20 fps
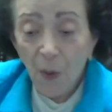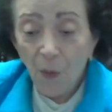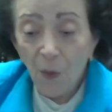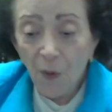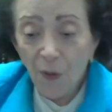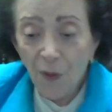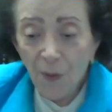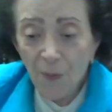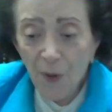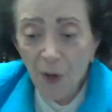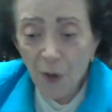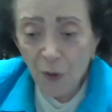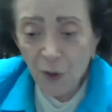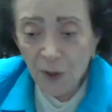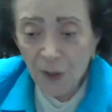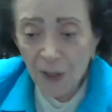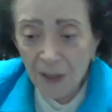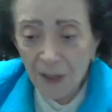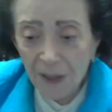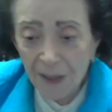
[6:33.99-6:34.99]
Well, the
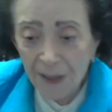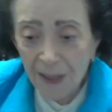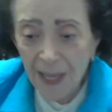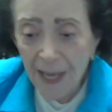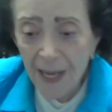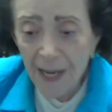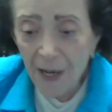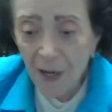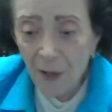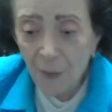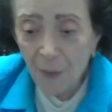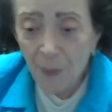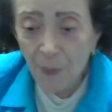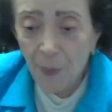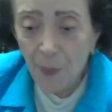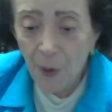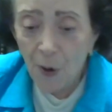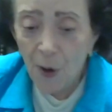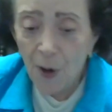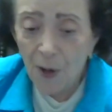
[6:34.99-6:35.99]
most exciting
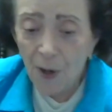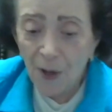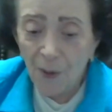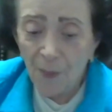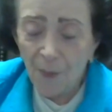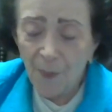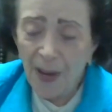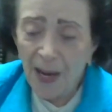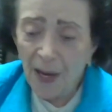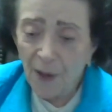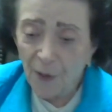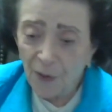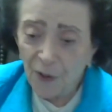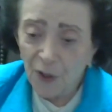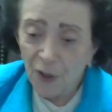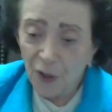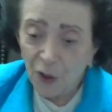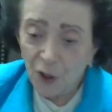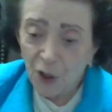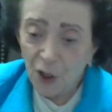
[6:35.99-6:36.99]
part about
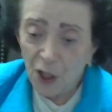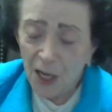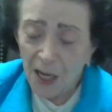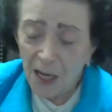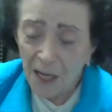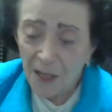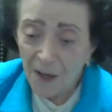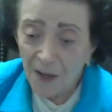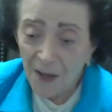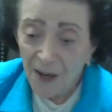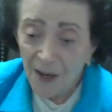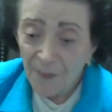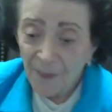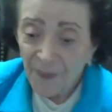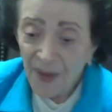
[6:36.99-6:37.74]
this, Jane,